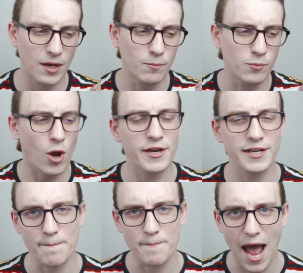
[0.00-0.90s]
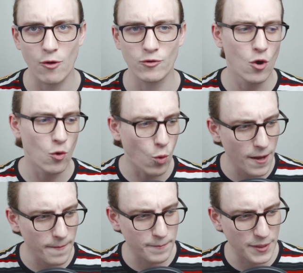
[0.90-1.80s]
brought it about,
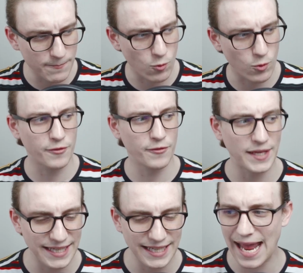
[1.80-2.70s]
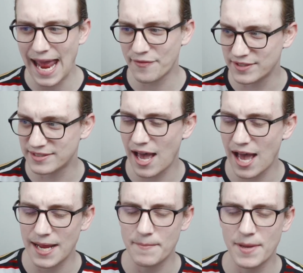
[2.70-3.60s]
what people were thinking at the
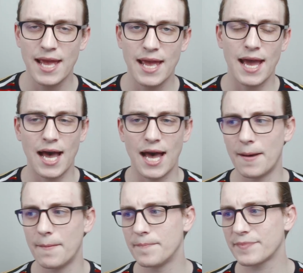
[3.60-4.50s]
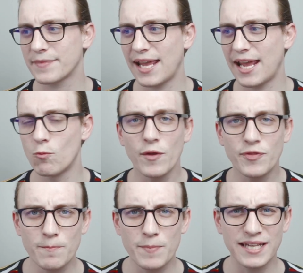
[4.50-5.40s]
time, and
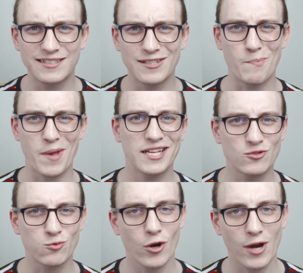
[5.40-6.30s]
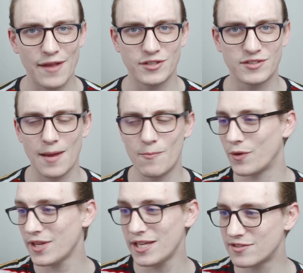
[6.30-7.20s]
what the big debates were at the time
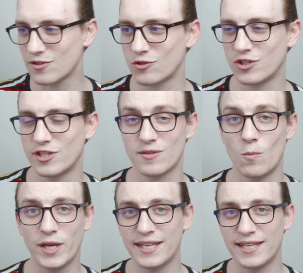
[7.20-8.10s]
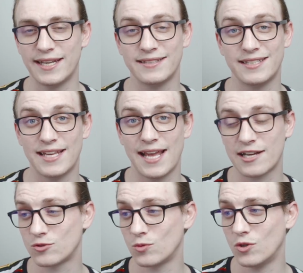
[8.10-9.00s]
within socialism, we can get into the
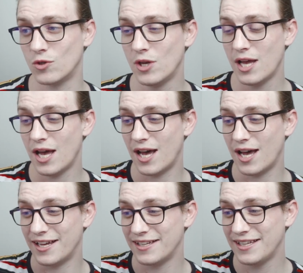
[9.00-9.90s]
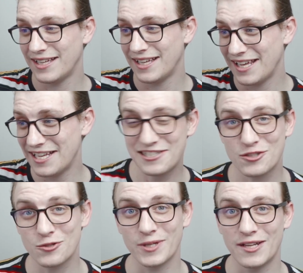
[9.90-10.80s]
actual
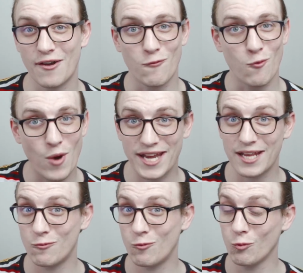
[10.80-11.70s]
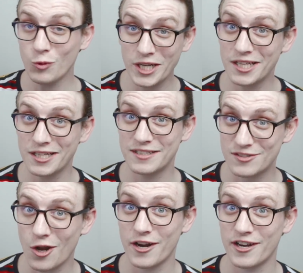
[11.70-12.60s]
history of when it really
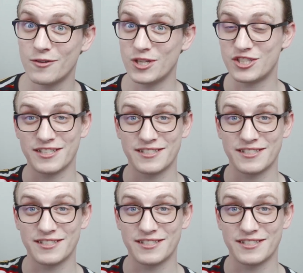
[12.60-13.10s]
started, which